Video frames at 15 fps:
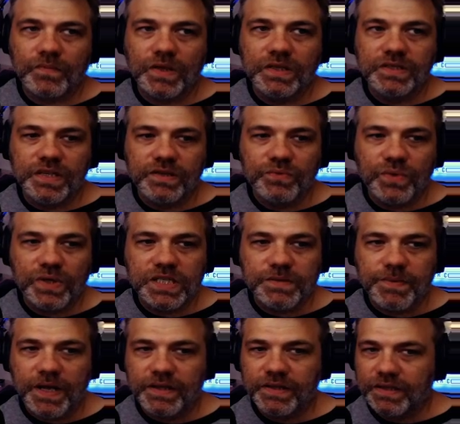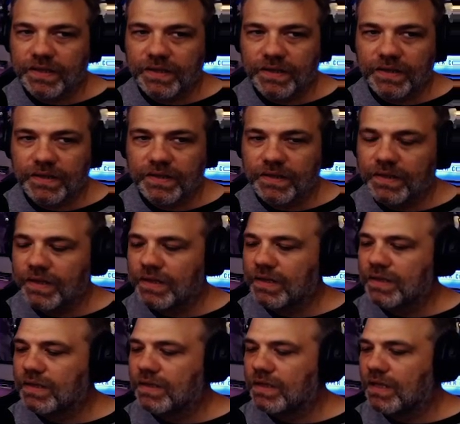didn't want to spend
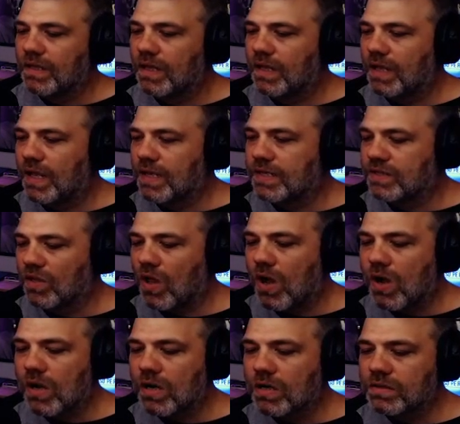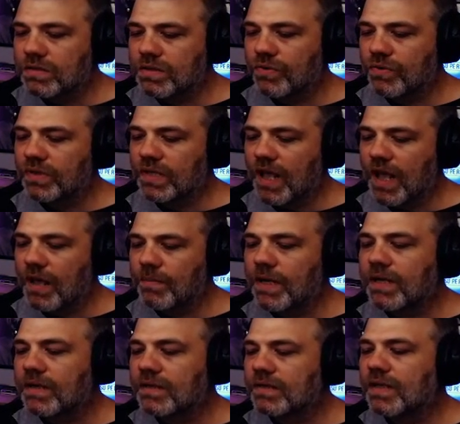as long doing the comic.
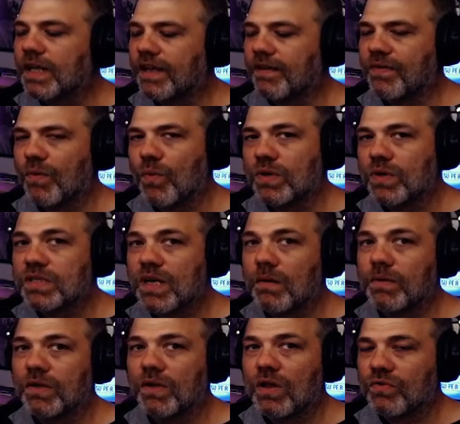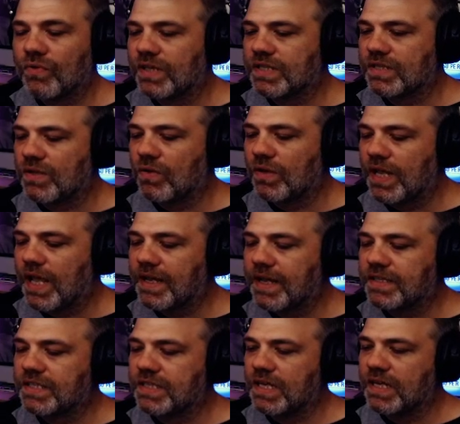Like if it was coming along really slowly, I
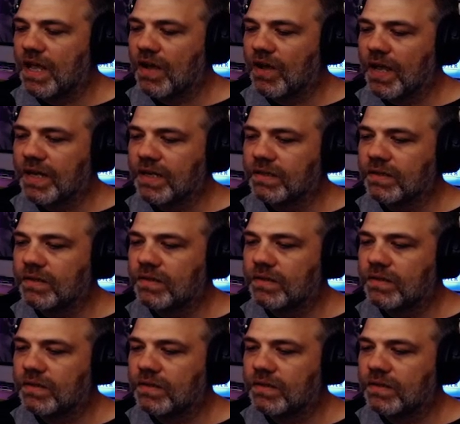could see how I could